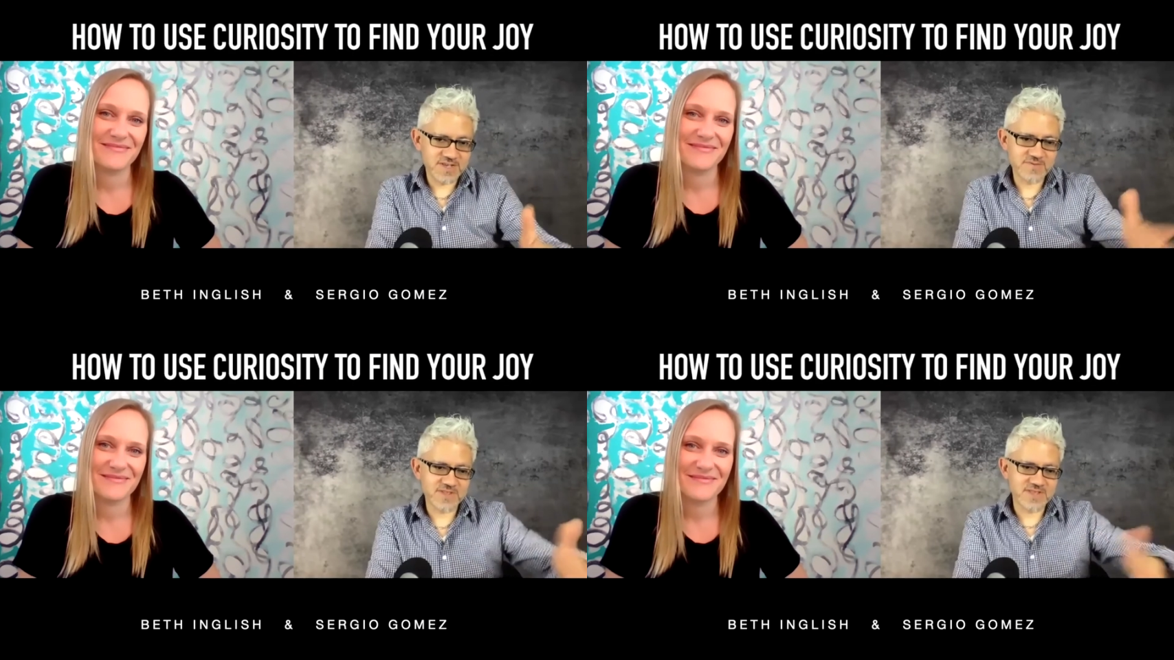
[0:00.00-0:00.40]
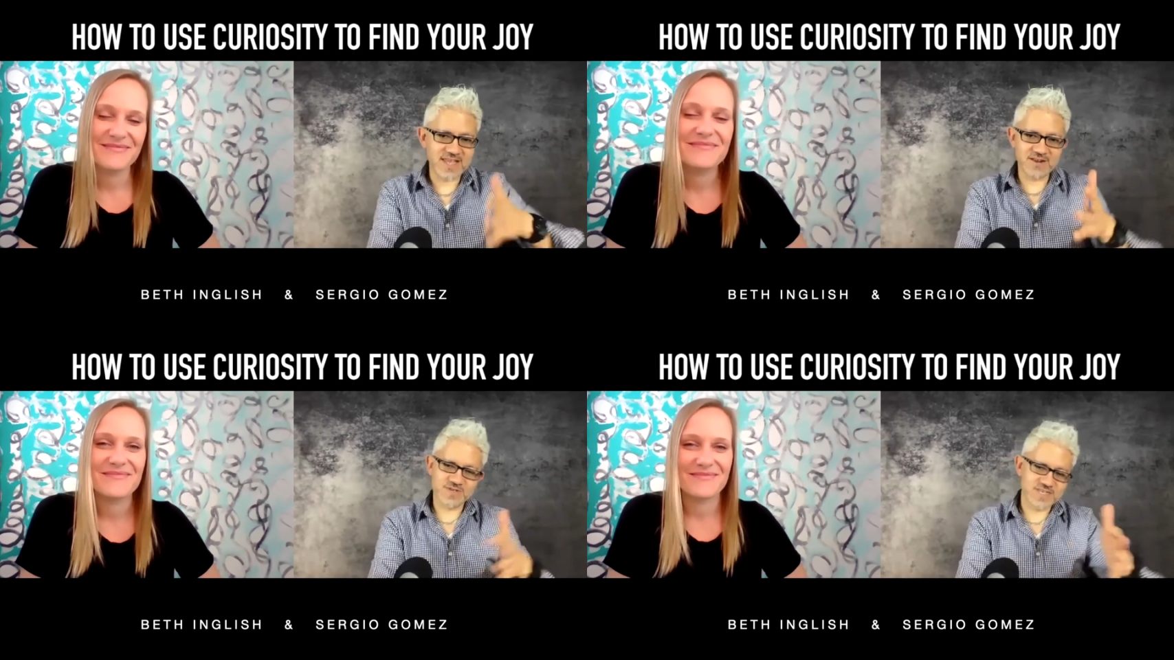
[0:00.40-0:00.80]
Speaker 1: for
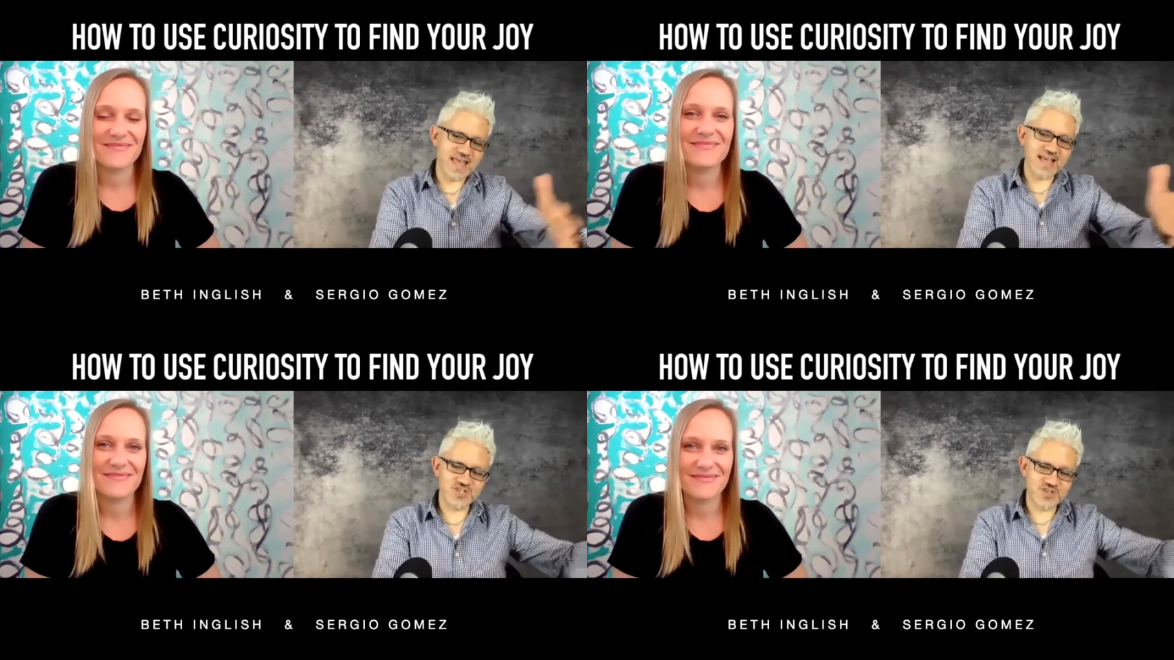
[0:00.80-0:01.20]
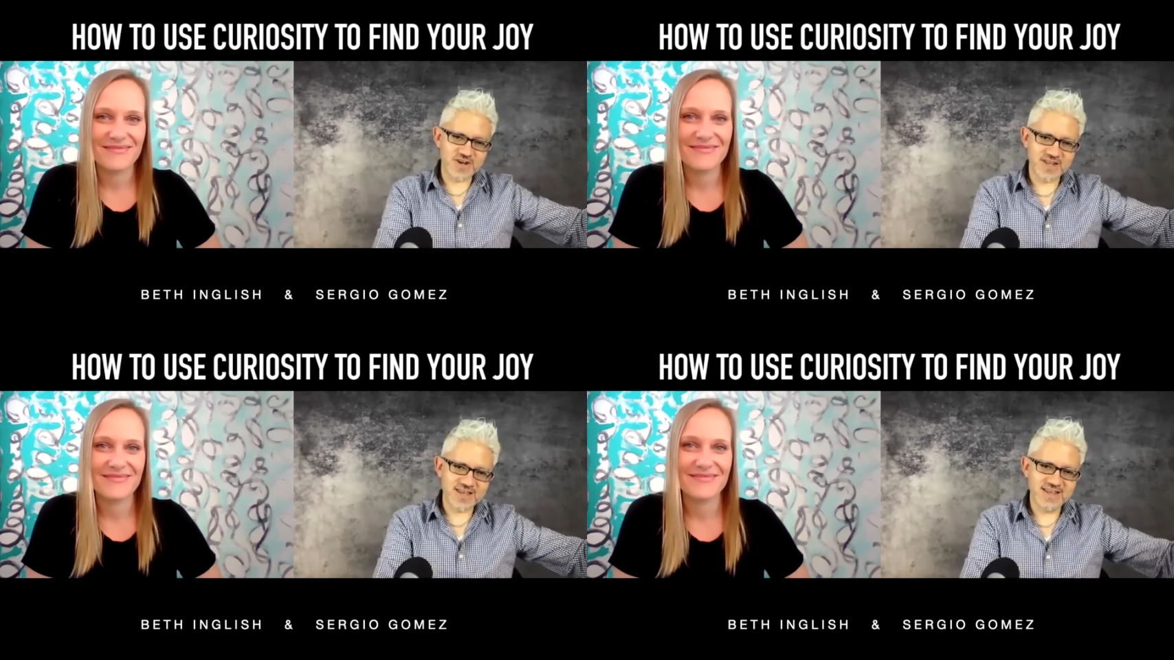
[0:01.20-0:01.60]
taking us in that
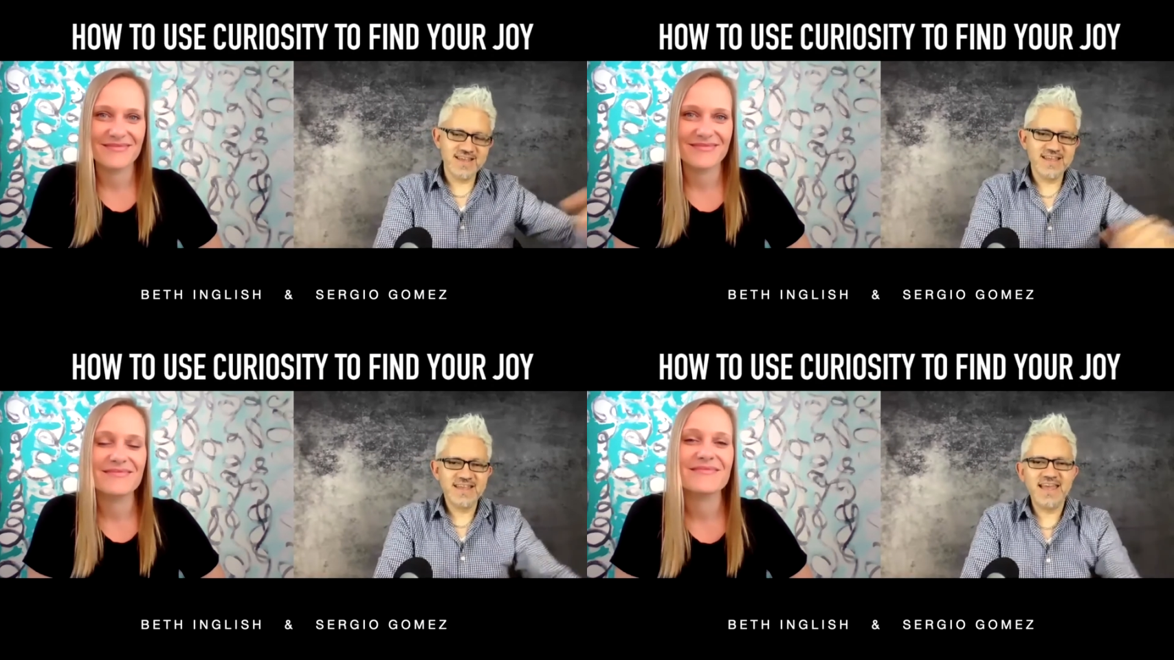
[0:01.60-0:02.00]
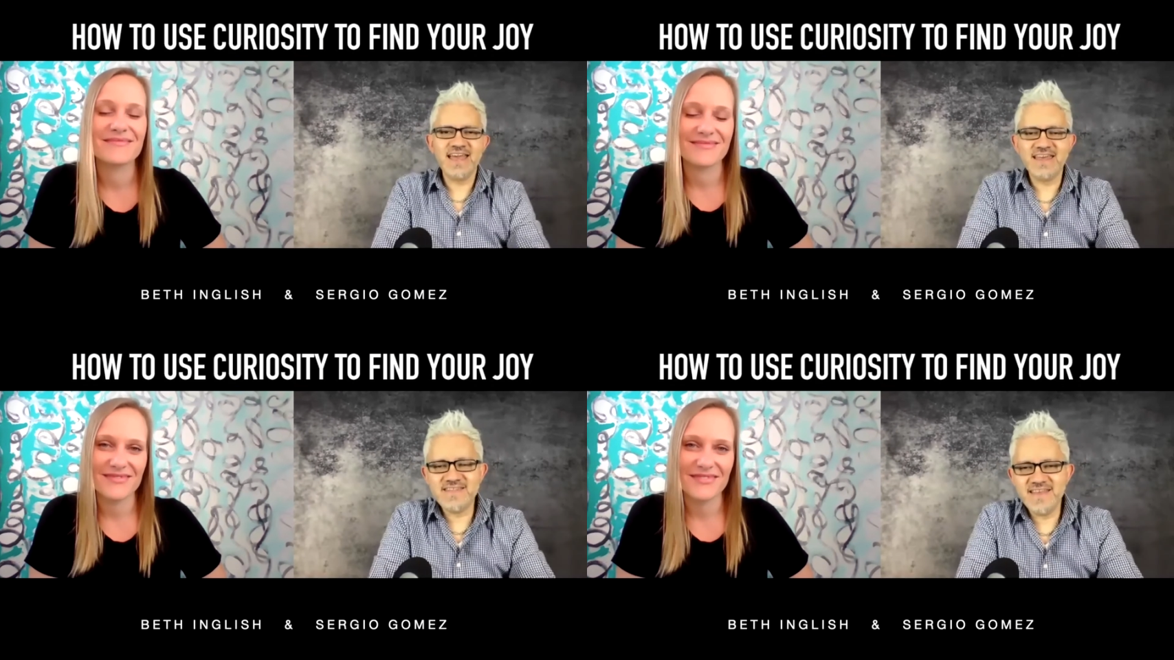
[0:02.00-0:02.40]
journey,
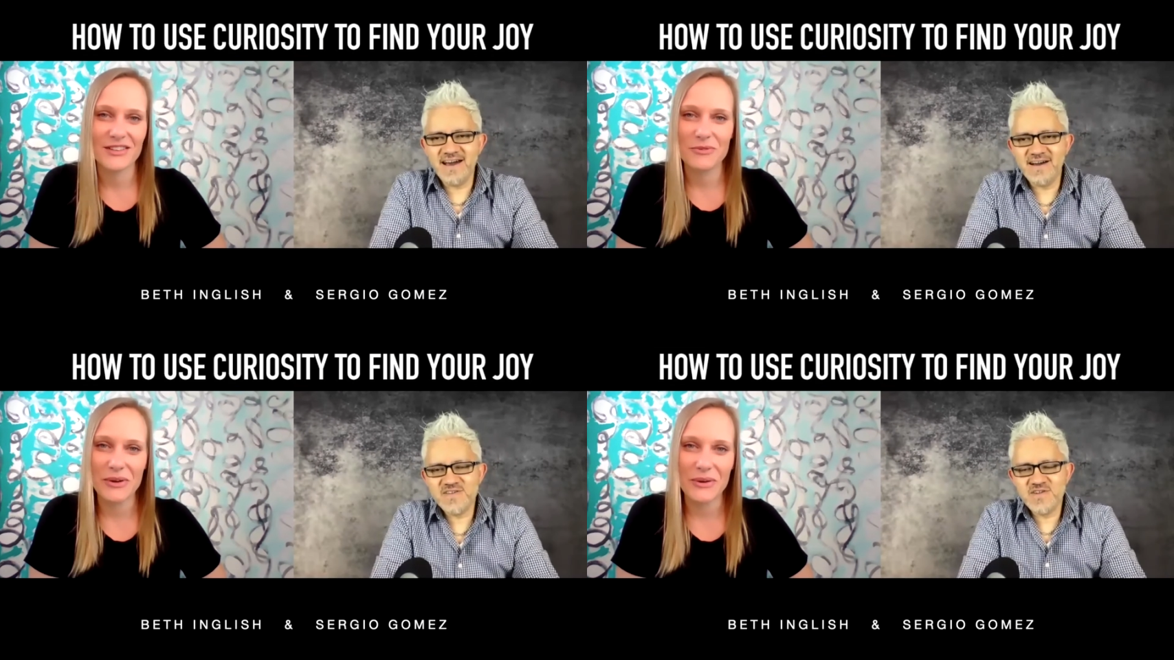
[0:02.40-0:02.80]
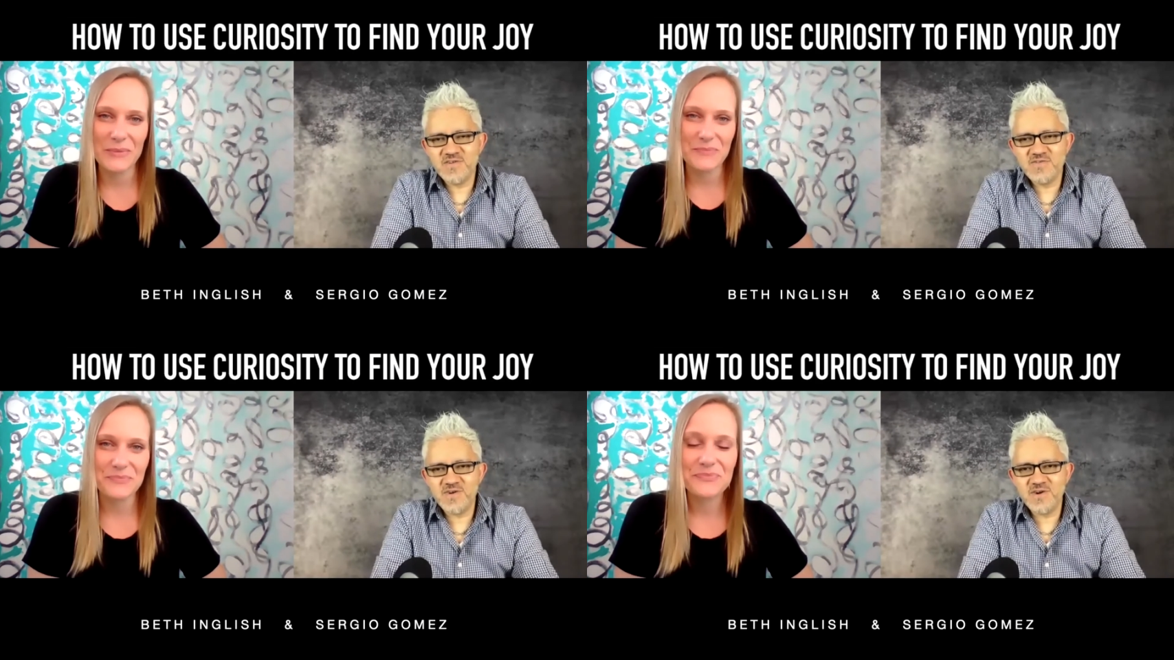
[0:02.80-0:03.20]
and uh, you know,
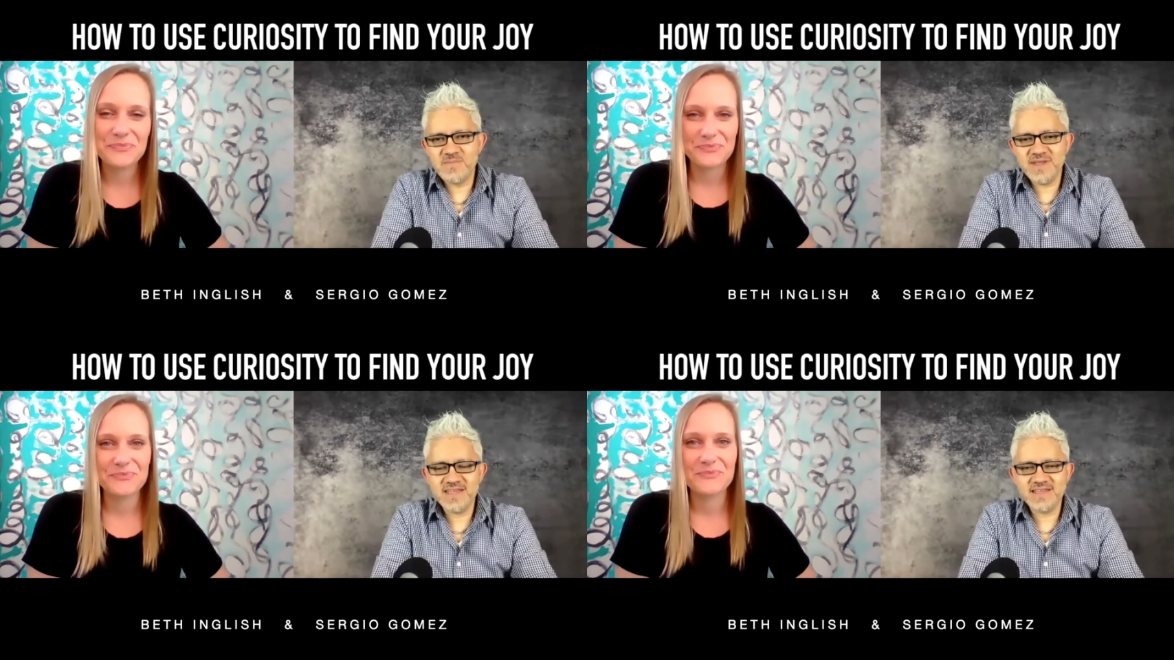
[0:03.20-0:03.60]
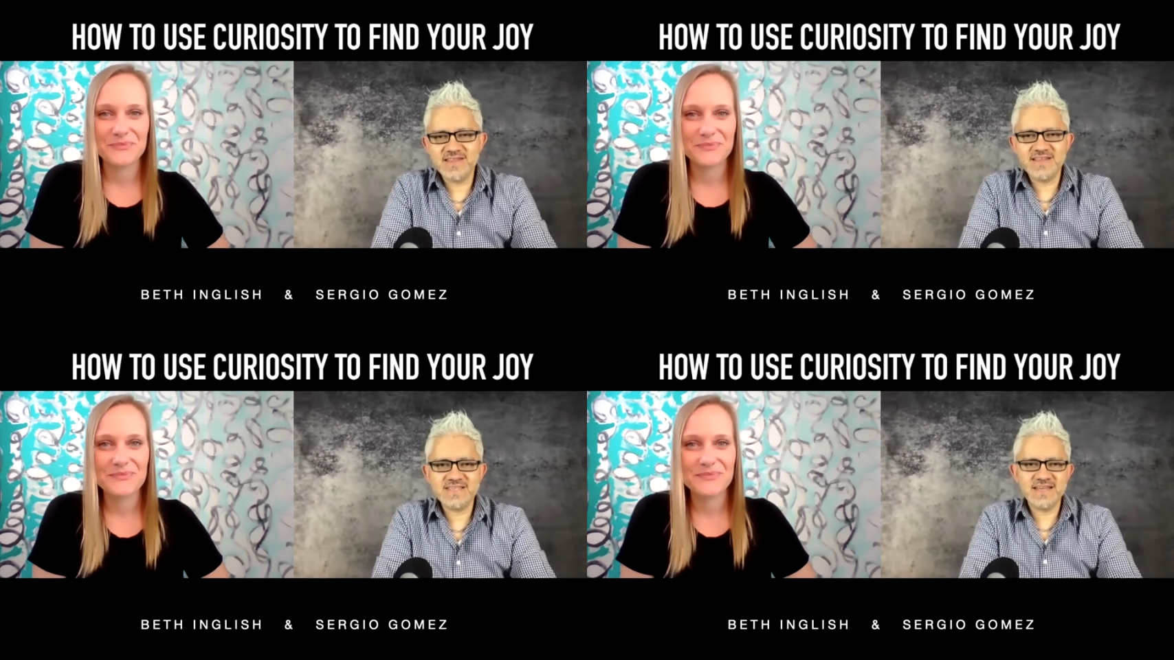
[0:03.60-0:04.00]
for making
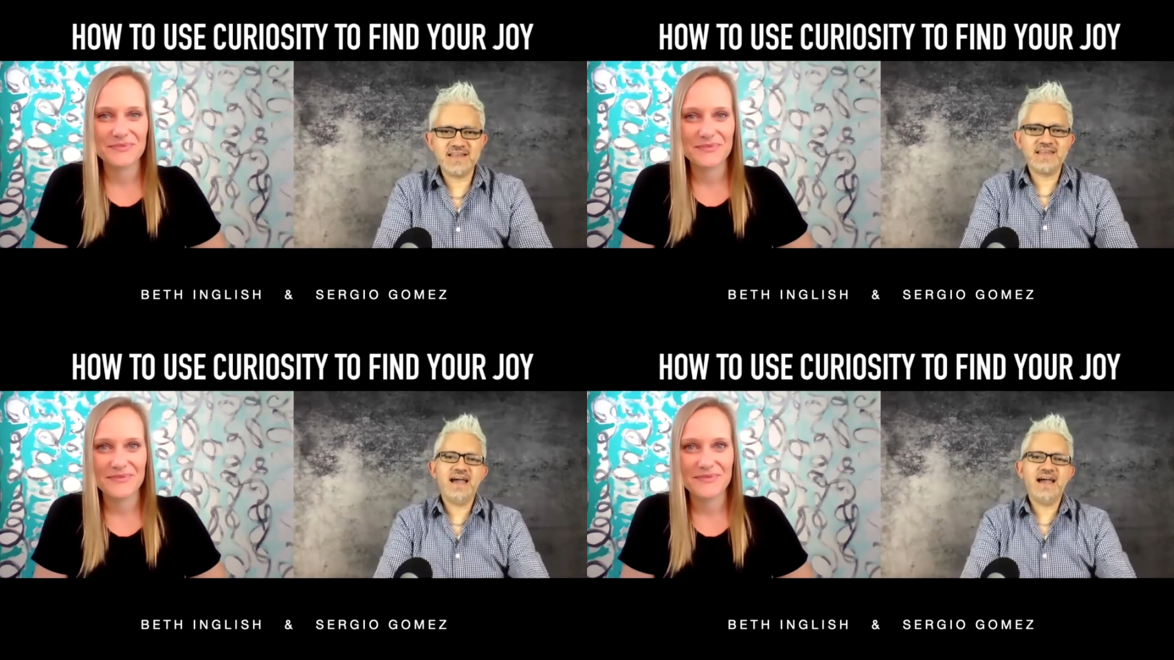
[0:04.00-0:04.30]
this uh,